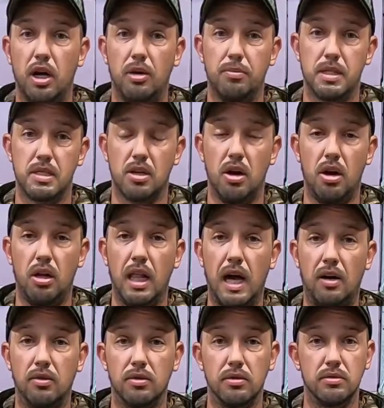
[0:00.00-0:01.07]
help us all
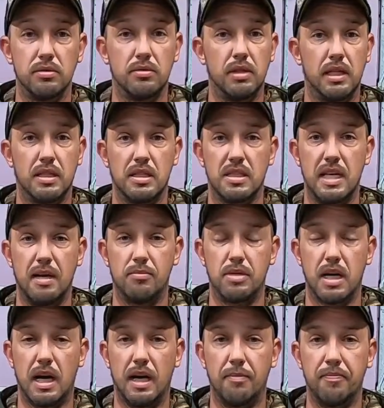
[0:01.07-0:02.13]
out at the same
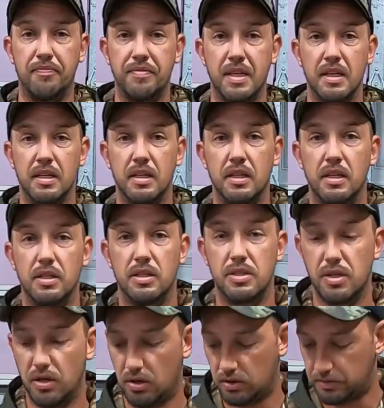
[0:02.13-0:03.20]
time.
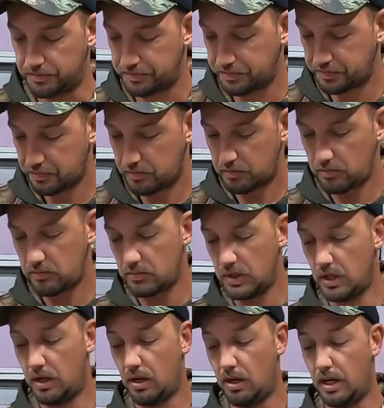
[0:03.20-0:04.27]
So,
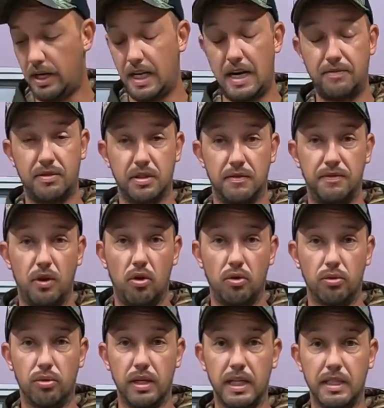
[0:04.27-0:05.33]
all right, after the
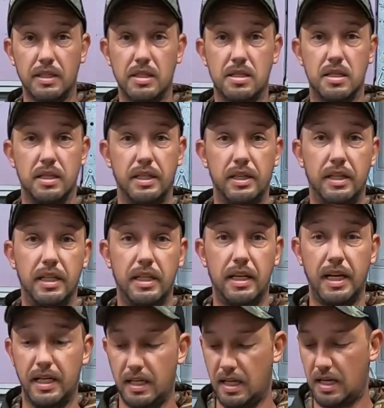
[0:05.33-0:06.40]
phone rings and you get
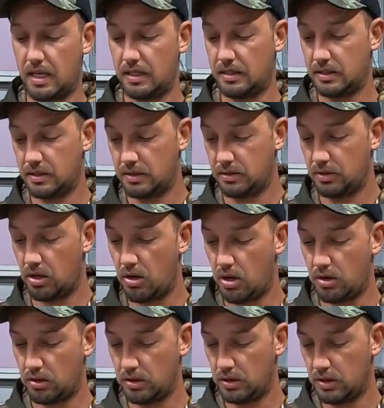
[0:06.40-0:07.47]
a
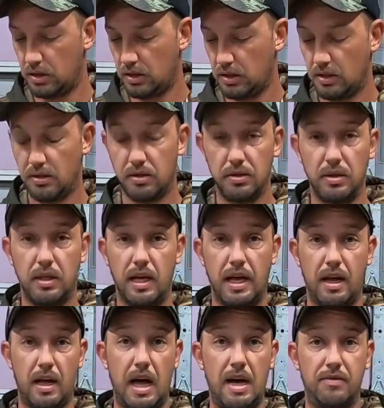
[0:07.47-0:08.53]
call,
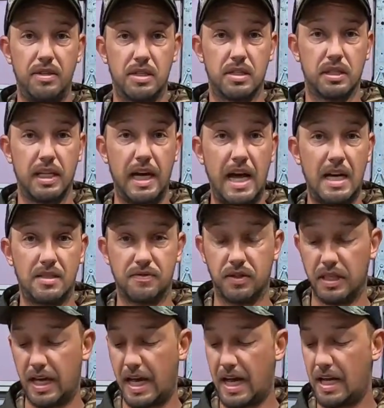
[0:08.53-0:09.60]
obviously ask for
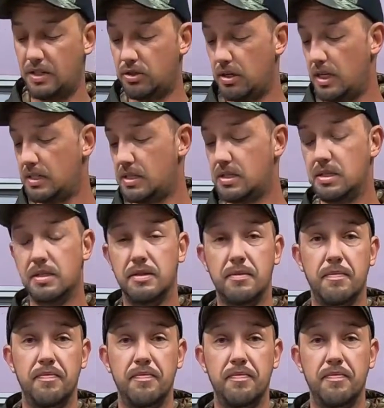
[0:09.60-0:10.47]
the address